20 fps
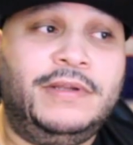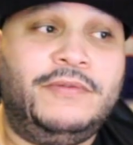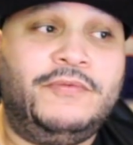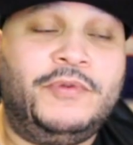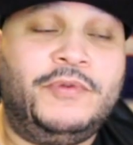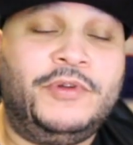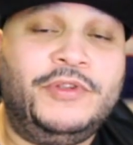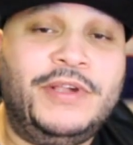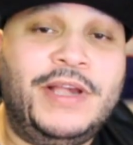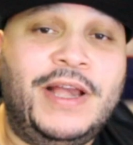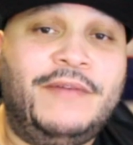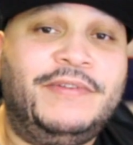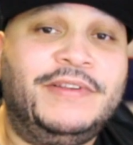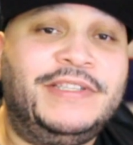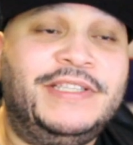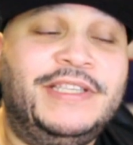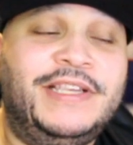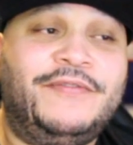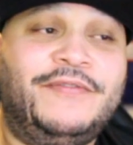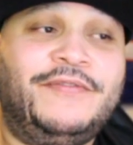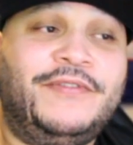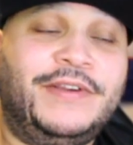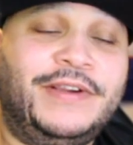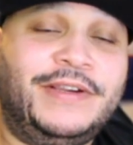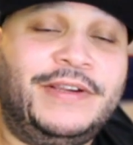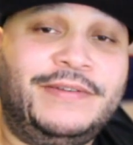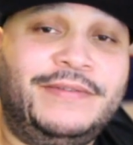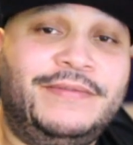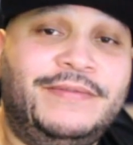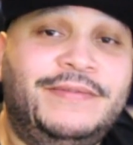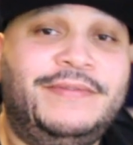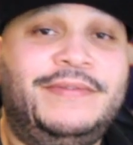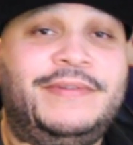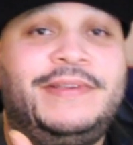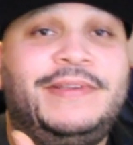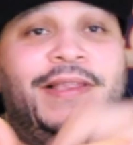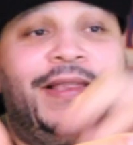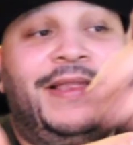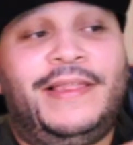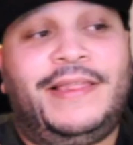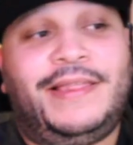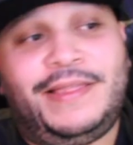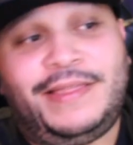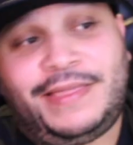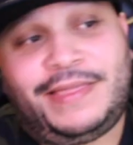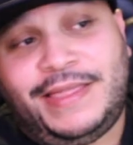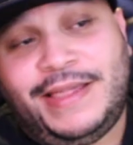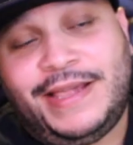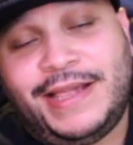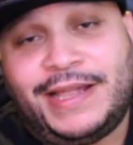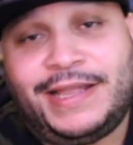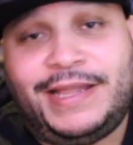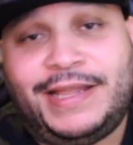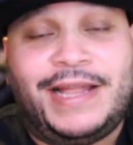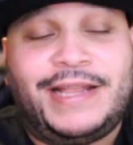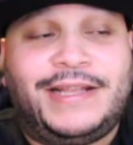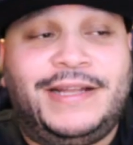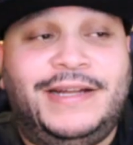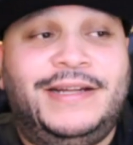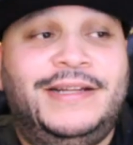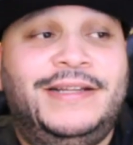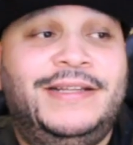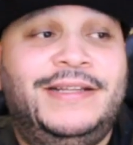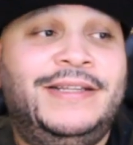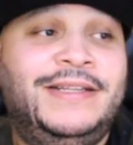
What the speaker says: When you have a different thing like a